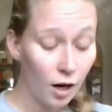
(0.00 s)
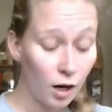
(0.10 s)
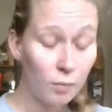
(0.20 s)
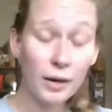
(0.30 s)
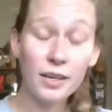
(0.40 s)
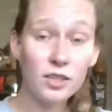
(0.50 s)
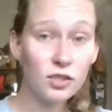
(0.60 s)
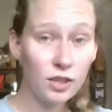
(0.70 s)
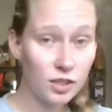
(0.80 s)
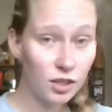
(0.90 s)
Hermione
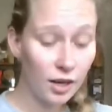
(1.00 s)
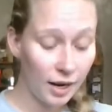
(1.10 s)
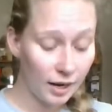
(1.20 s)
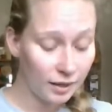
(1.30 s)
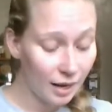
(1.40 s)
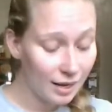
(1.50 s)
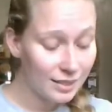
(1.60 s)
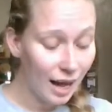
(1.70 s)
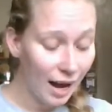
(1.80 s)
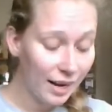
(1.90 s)
stretched her hand
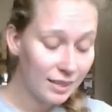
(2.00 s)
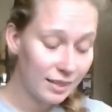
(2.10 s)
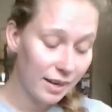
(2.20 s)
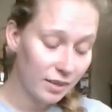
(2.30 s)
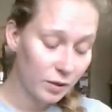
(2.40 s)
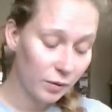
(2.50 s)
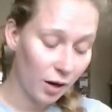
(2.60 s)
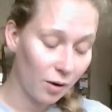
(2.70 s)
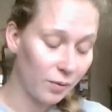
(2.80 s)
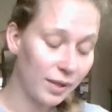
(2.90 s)
as high into the air as it would
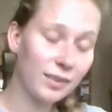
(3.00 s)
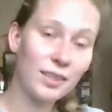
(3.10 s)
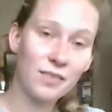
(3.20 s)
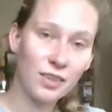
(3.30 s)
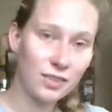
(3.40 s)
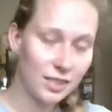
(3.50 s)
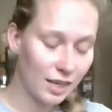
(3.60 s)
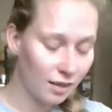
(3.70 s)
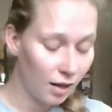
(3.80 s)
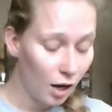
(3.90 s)
go without leaving her
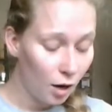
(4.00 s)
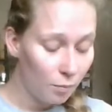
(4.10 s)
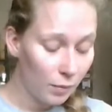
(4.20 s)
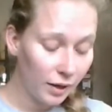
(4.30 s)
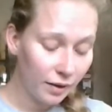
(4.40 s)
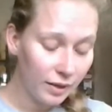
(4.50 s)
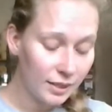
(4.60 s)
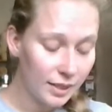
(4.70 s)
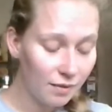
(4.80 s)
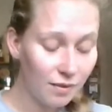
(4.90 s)
seat, but Harry
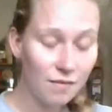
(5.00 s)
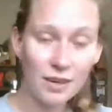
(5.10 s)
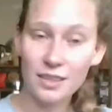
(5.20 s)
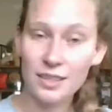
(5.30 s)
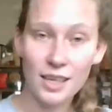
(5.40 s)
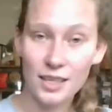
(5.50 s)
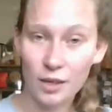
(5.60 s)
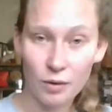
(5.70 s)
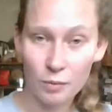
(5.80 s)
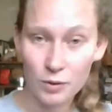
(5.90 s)
didn't have the faintest
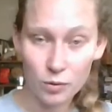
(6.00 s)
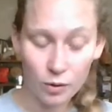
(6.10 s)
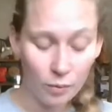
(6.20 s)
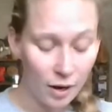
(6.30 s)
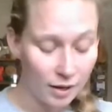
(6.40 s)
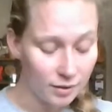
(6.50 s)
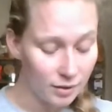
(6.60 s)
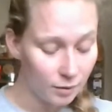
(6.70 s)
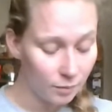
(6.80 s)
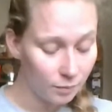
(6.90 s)
idea what a bezoar was.
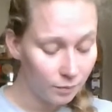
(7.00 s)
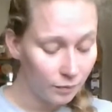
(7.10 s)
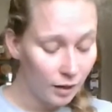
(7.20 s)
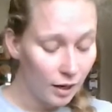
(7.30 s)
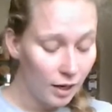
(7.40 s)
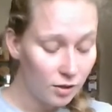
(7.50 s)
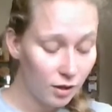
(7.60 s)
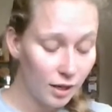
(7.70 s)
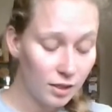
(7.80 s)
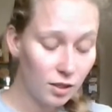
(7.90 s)
He
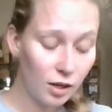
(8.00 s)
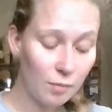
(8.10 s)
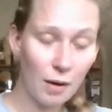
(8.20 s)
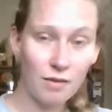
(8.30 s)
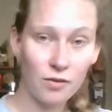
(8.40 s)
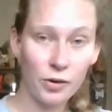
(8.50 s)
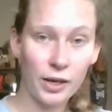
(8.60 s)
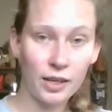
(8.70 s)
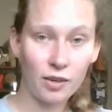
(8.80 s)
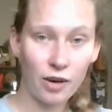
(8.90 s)
tried not to look at
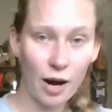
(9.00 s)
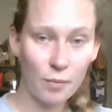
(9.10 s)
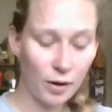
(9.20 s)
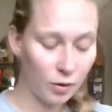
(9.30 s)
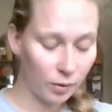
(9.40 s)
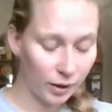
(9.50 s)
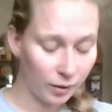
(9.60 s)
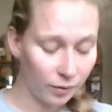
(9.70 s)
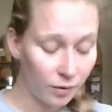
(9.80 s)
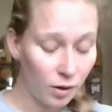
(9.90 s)
Malfoy, Crabbe, and
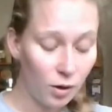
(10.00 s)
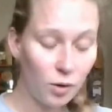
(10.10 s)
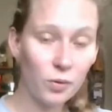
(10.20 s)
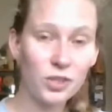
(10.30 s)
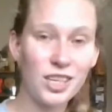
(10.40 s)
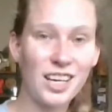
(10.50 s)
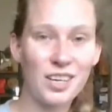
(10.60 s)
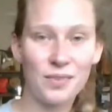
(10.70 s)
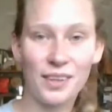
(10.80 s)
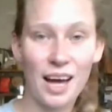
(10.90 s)
Goyle, who were
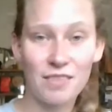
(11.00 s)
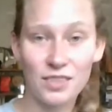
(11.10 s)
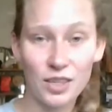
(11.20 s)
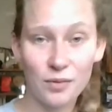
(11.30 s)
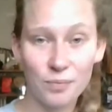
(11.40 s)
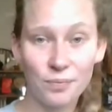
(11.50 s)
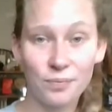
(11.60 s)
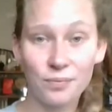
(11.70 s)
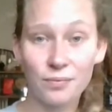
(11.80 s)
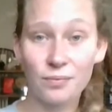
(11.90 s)
shaking with laughter.
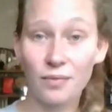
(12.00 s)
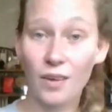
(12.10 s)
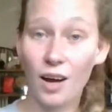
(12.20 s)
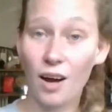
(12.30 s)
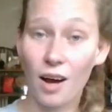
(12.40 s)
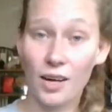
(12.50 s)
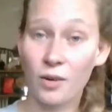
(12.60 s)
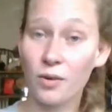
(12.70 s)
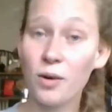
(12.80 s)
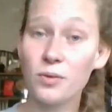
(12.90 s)
"I
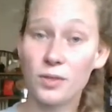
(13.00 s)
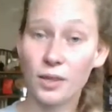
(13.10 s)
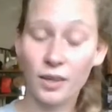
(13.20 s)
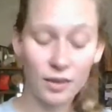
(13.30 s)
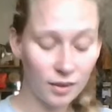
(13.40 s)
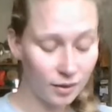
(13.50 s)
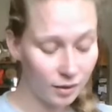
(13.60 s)
don't know, sir."